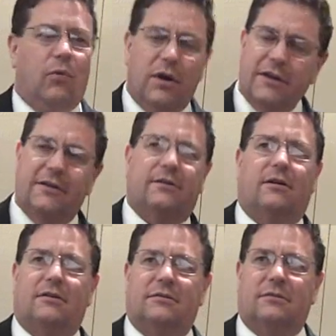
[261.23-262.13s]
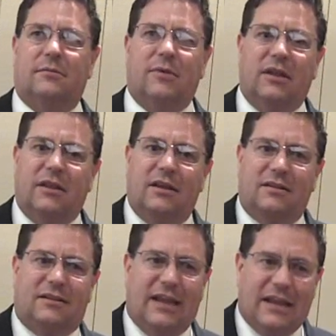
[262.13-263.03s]
wanted to talk to them.
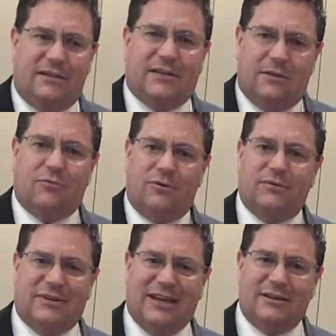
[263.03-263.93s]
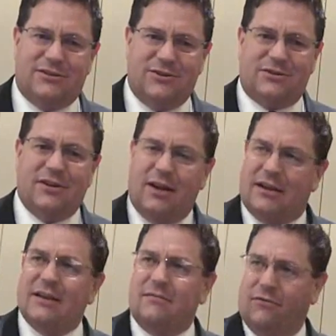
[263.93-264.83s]
They just
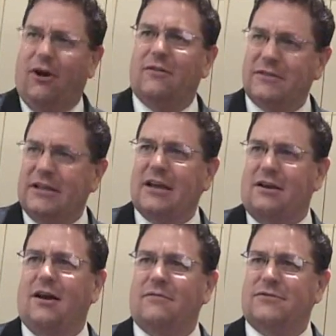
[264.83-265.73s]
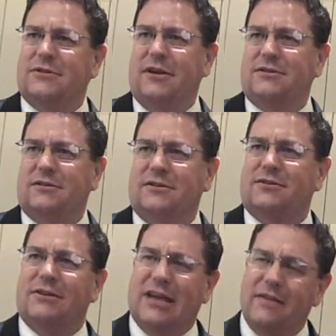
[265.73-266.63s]
got involved in that conversation. And
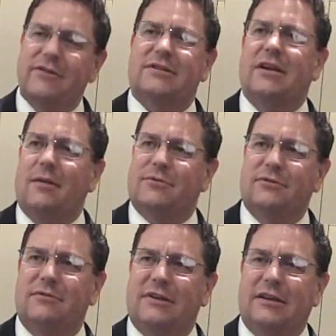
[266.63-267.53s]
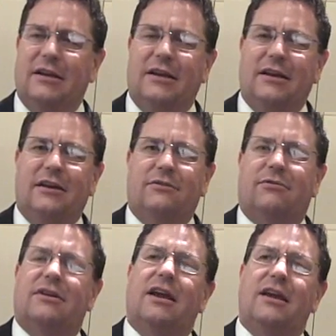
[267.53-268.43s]
so it gave us the opportunity
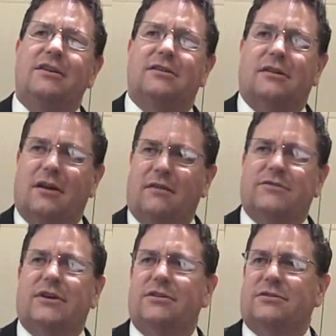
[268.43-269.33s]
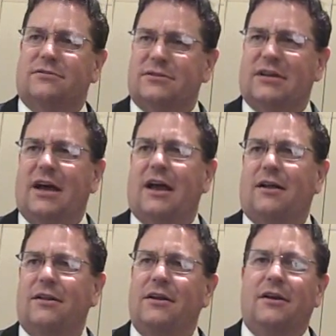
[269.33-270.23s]
to engage in a conversational
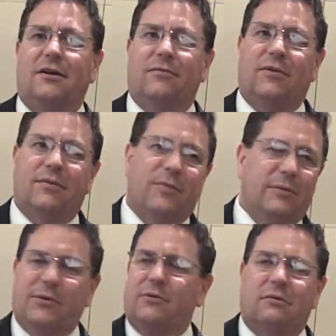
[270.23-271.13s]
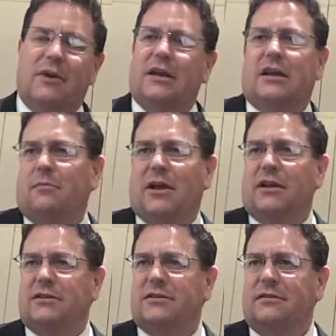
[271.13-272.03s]
style with people who are writing
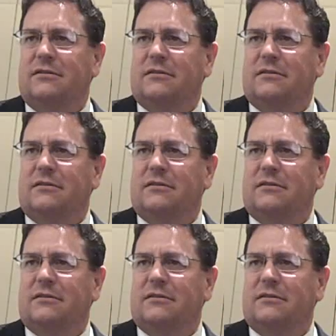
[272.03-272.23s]
about us.